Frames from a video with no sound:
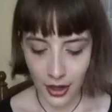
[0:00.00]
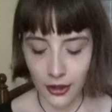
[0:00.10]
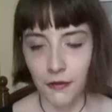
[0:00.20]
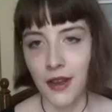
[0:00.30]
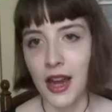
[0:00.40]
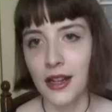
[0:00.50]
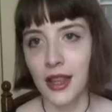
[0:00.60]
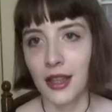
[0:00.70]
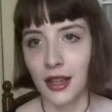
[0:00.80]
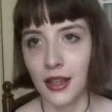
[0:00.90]
The fact
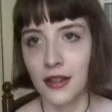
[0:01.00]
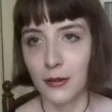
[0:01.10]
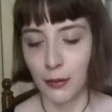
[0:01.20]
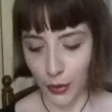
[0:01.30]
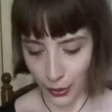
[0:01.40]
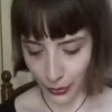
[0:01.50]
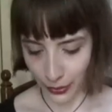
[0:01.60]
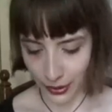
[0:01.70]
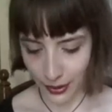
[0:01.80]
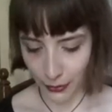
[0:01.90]
that the kids
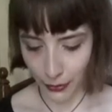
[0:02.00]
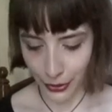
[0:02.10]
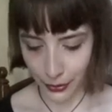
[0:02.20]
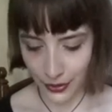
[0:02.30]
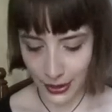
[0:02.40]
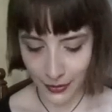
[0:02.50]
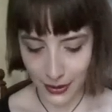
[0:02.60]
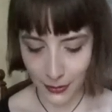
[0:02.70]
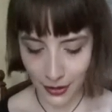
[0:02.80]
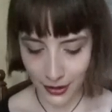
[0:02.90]
both went through some
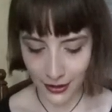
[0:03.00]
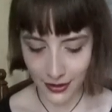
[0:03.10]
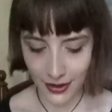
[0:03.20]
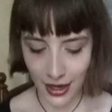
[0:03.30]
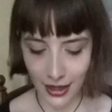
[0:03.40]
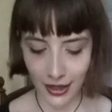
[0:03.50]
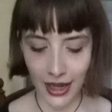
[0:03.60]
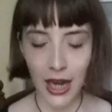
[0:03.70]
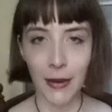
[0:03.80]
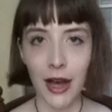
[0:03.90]
experience and then
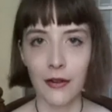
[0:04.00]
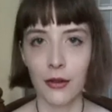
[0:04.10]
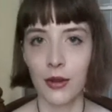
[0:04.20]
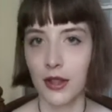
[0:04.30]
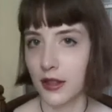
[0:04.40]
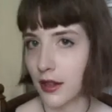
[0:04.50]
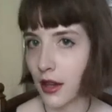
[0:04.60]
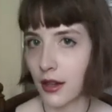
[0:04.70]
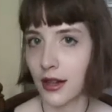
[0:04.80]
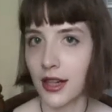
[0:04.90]
came out of it with a
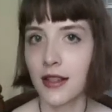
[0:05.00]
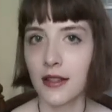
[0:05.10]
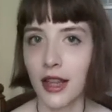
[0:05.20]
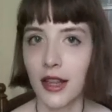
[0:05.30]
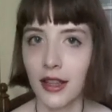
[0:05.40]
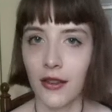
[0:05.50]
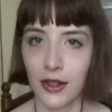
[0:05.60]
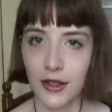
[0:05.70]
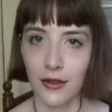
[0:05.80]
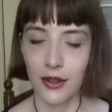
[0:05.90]
stutter is likely
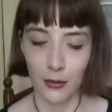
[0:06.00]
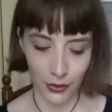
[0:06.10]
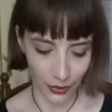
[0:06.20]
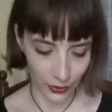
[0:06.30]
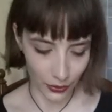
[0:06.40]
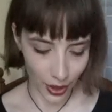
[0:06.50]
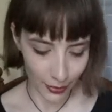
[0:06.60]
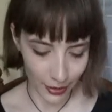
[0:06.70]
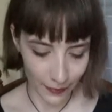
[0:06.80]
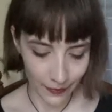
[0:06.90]
evidence of some sort of
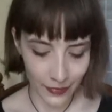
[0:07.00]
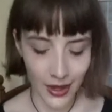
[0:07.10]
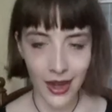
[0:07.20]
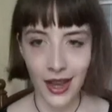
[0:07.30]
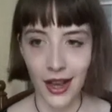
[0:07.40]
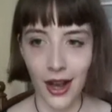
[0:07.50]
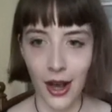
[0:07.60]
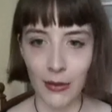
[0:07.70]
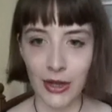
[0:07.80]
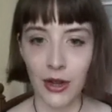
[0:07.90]
trauma.
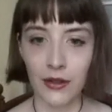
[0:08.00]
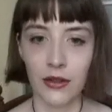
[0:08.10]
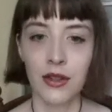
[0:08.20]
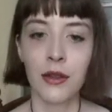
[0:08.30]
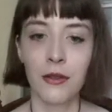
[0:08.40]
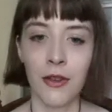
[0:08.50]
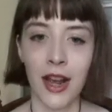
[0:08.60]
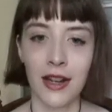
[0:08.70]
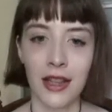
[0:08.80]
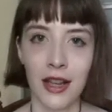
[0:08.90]
Um, and also, too, the
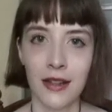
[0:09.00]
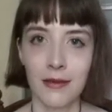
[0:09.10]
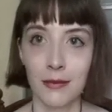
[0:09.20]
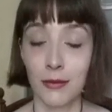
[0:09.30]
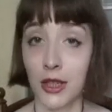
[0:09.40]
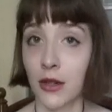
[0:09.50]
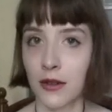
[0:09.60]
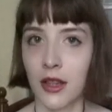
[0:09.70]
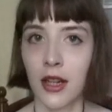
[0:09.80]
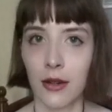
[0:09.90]
fact that
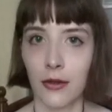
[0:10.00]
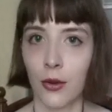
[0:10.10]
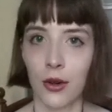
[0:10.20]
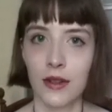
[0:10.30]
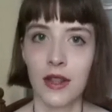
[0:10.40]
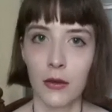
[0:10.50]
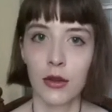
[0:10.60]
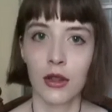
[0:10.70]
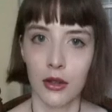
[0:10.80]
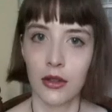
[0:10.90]
years later, of course, they
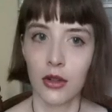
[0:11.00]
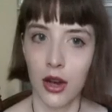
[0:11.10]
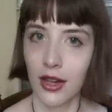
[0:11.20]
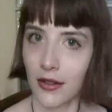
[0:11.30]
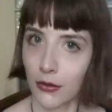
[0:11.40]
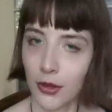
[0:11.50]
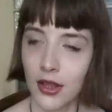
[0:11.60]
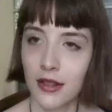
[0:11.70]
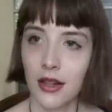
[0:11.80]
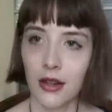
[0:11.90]
would learn to talk even with
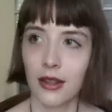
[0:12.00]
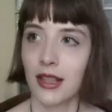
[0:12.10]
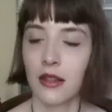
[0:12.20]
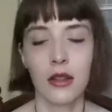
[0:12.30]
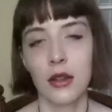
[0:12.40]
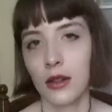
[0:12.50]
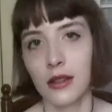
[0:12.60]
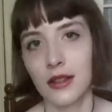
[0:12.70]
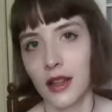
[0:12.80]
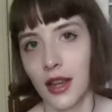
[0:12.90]
the stutter and they still
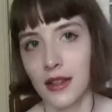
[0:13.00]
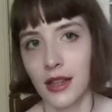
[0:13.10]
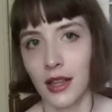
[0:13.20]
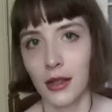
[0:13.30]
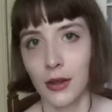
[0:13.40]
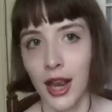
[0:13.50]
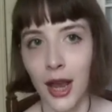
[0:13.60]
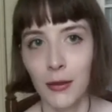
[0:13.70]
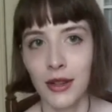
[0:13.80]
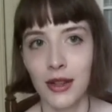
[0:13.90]
couldn't say exactly what
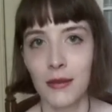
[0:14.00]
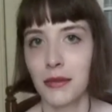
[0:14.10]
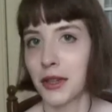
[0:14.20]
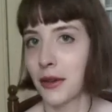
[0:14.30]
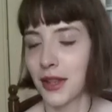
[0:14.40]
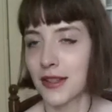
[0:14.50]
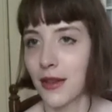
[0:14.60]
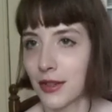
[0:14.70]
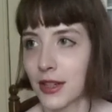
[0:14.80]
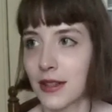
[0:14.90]
happened to them. You know, that's
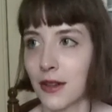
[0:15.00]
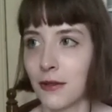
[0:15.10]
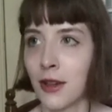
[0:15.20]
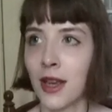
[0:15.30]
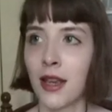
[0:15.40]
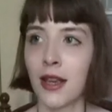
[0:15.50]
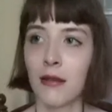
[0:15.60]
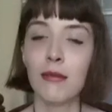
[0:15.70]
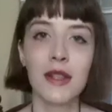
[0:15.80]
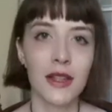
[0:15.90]
evidence of
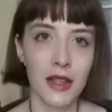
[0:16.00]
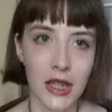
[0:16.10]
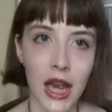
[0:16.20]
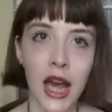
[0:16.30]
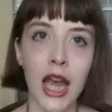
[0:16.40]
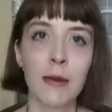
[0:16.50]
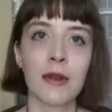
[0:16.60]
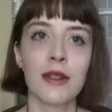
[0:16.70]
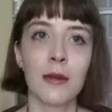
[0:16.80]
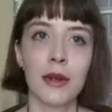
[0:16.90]
missing time
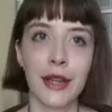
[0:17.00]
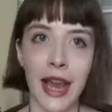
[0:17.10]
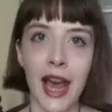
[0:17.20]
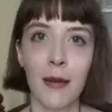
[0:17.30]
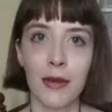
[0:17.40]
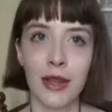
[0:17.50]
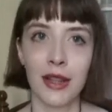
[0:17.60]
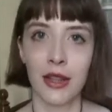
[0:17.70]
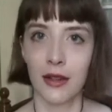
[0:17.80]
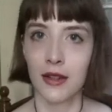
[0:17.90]
or some gap in
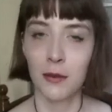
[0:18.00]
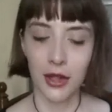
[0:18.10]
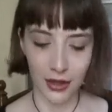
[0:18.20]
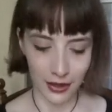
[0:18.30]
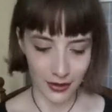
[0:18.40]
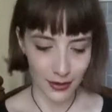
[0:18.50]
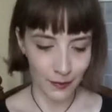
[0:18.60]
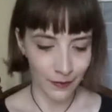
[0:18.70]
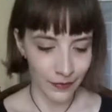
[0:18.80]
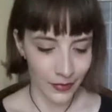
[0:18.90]
their experience.
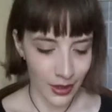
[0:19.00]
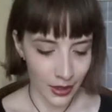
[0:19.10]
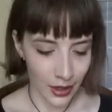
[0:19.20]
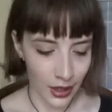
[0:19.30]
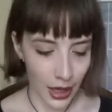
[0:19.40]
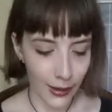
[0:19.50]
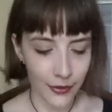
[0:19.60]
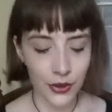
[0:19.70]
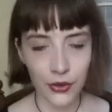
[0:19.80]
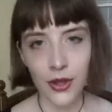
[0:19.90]
However,
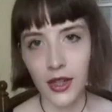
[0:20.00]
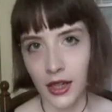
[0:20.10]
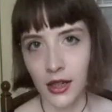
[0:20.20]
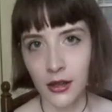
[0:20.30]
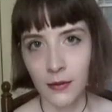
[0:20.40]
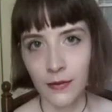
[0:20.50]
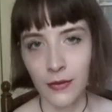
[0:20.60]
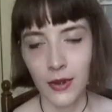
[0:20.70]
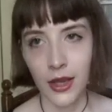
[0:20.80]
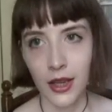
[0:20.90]
the trick here
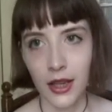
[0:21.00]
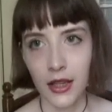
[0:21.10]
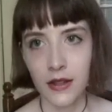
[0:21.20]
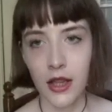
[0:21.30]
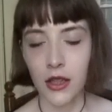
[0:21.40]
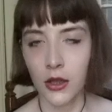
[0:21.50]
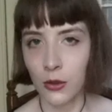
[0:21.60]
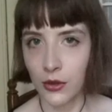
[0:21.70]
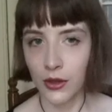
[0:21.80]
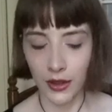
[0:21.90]
is that
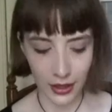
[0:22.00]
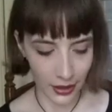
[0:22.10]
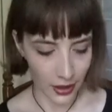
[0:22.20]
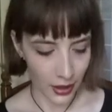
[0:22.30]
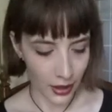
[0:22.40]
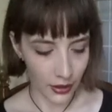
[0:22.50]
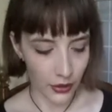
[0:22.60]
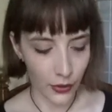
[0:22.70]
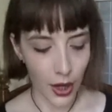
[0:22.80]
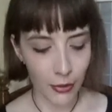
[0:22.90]
usually the
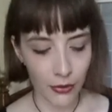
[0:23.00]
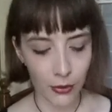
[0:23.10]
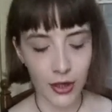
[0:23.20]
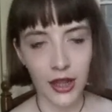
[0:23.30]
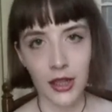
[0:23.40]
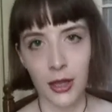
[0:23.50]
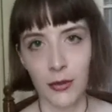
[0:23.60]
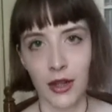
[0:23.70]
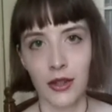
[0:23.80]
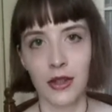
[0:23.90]
trauma from an alien
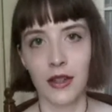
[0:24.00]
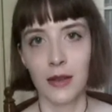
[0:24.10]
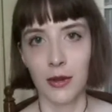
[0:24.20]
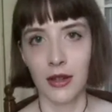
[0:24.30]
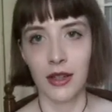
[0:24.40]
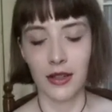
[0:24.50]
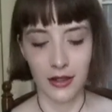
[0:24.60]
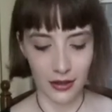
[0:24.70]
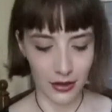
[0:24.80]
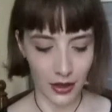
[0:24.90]
abduction
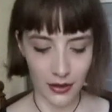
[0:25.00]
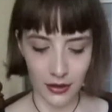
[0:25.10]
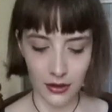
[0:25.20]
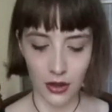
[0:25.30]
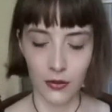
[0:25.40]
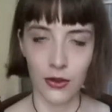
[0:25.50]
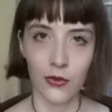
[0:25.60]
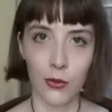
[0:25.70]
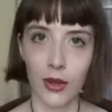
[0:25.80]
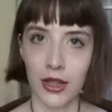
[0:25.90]
experience doesn't surface
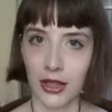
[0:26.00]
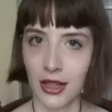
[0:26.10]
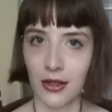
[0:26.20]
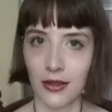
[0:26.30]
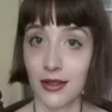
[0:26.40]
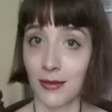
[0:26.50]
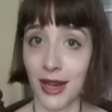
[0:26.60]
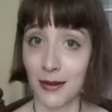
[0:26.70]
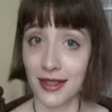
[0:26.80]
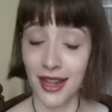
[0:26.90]
for many years,
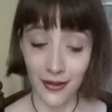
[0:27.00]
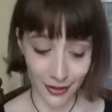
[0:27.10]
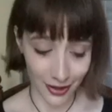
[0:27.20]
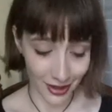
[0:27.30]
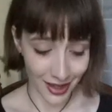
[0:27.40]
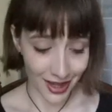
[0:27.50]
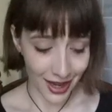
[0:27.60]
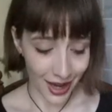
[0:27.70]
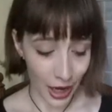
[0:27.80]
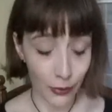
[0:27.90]
sometimes never.
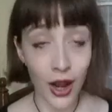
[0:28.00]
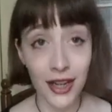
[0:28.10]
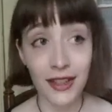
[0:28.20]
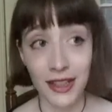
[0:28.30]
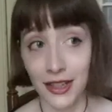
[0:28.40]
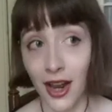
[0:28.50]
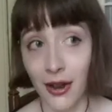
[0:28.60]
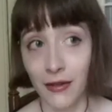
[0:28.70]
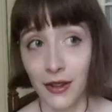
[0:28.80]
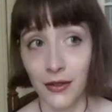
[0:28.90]
Ironically
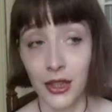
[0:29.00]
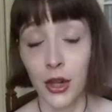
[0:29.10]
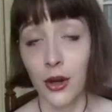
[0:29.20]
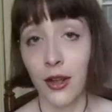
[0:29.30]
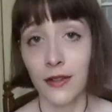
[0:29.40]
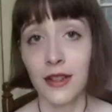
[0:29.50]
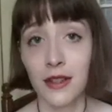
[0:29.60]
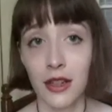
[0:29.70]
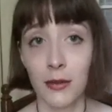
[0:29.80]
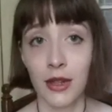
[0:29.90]
enough, if the Nodolf
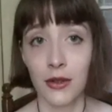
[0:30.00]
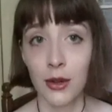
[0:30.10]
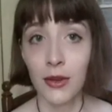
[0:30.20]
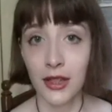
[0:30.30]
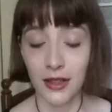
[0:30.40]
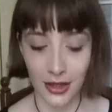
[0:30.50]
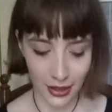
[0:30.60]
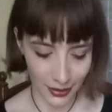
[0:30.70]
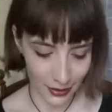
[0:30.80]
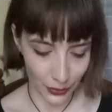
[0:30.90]
incident could be attributed to
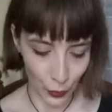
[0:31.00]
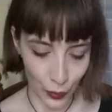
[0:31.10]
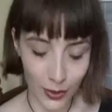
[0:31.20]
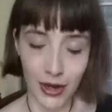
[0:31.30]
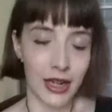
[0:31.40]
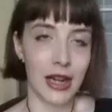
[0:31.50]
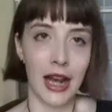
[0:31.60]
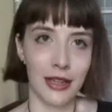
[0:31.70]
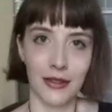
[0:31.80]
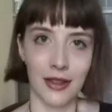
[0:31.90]
this, we might
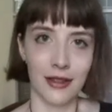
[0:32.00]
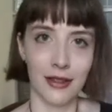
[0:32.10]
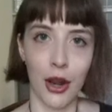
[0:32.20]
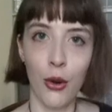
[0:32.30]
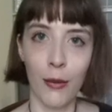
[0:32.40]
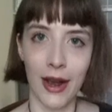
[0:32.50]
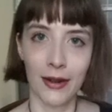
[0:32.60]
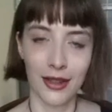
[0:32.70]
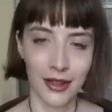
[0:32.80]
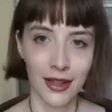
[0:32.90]
not even know
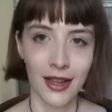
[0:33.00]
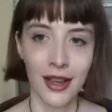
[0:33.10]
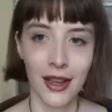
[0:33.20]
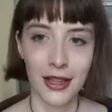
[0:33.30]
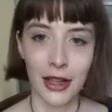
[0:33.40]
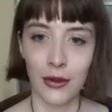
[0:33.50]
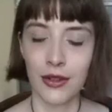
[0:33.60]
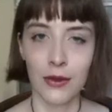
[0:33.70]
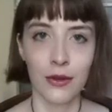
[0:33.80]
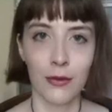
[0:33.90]
about it. You know, it
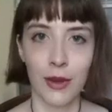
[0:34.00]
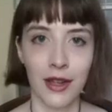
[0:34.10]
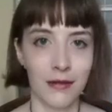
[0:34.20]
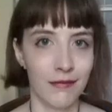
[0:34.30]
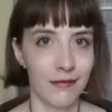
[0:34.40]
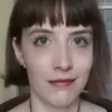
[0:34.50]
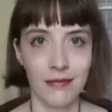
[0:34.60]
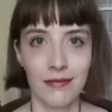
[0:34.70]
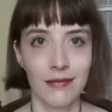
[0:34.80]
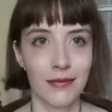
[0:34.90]
just would have been
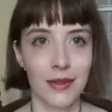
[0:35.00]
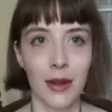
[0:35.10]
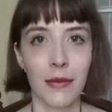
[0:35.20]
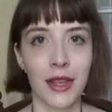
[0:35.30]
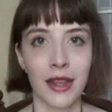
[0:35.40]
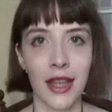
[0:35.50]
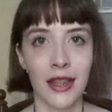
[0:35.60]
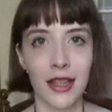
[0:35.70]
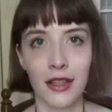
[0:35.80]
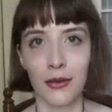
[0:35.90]
something
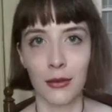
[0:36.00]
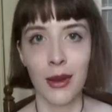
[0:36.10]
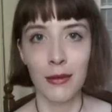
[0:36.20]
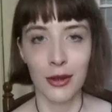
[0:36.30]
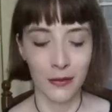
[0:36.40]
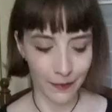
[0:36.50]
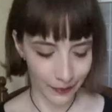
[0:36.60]
that they didn't remember.